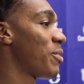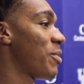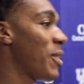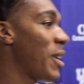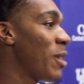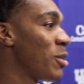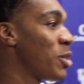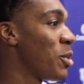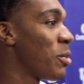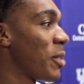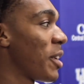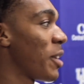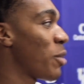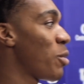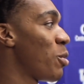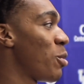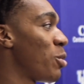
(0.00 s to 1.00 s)
fouls don't
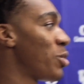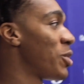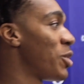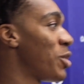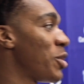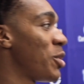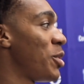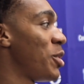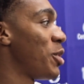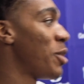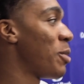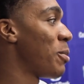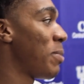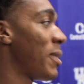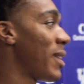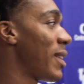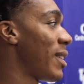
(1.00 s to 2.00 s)
get called, so just, you know,
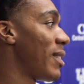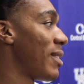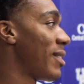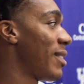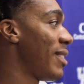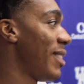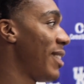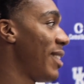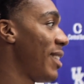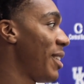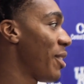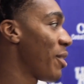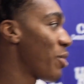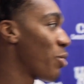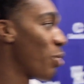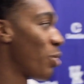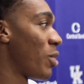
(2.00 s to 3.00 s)
playing
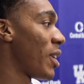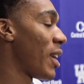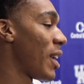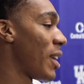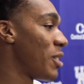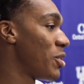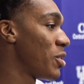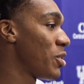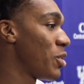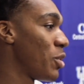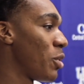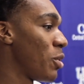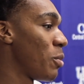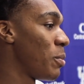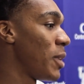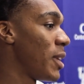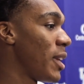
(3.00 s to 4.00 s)
through that and just, you
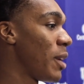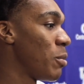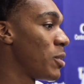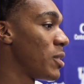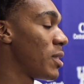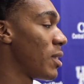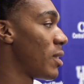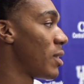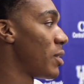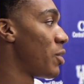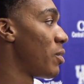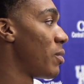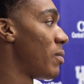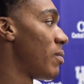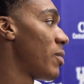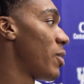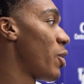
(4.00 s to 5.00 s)
know, being able
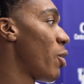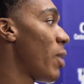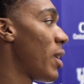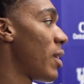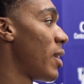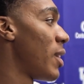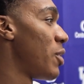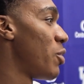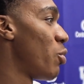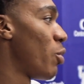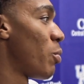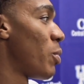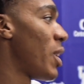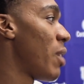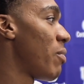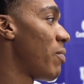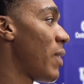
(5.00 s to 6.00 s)
to go out there and do it
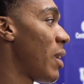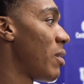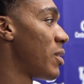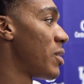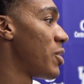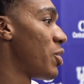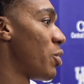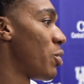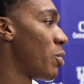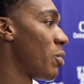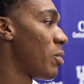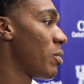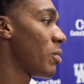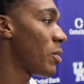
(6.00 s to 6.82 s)
without fouling too.